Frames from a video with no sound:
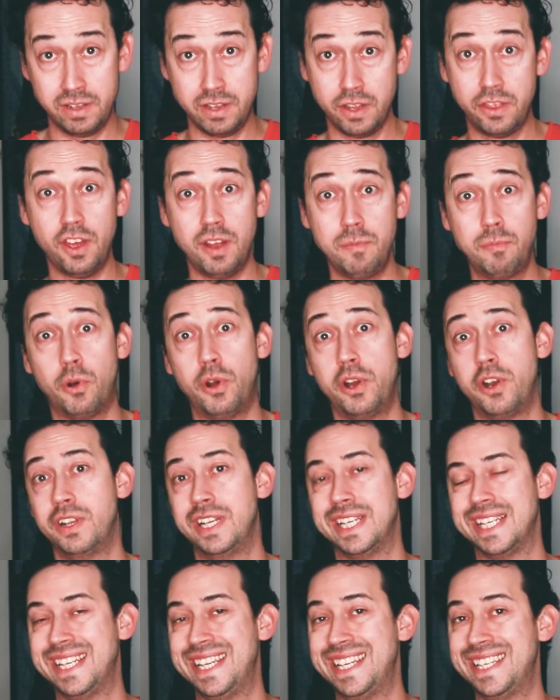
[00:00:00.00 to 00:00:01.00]
The third point on
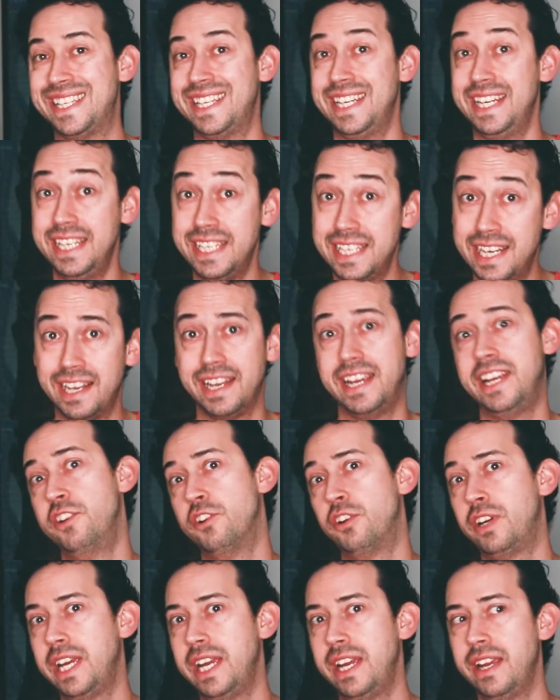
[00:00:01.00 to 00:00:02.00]
this list is clean
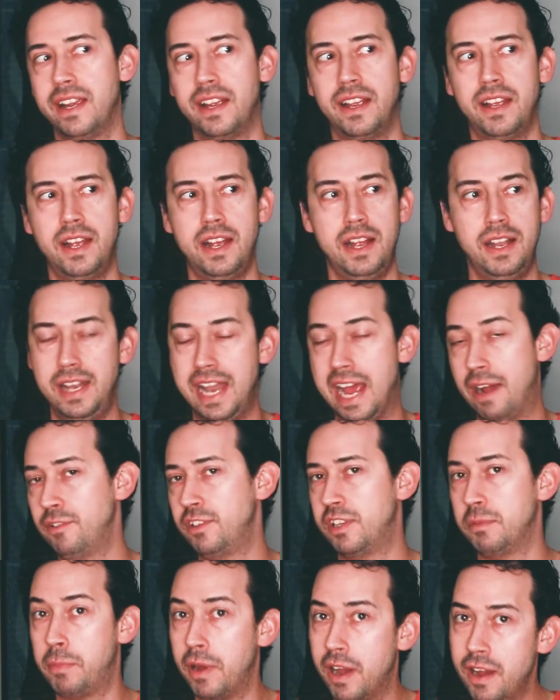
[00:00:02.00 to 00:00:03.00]
your gear. Now is
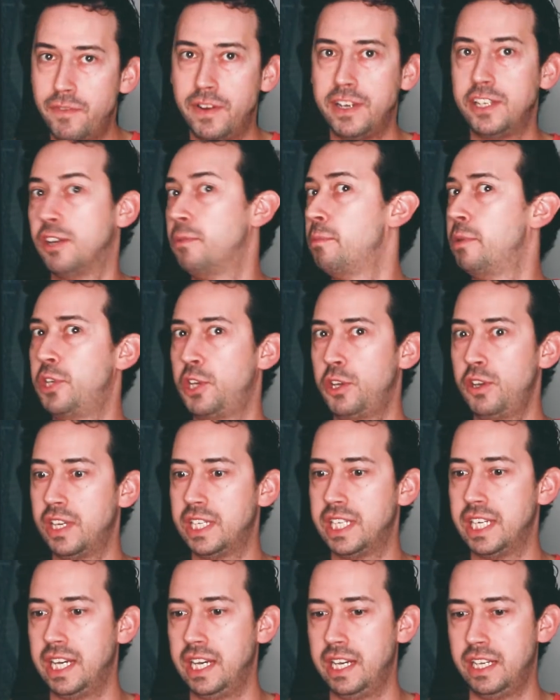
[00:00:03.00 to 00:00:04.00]
the perfect
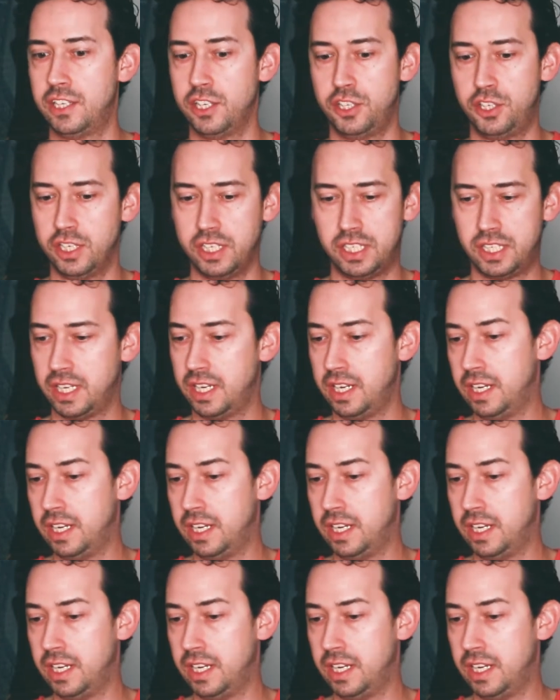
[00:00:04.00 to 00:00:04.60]
opportunity to just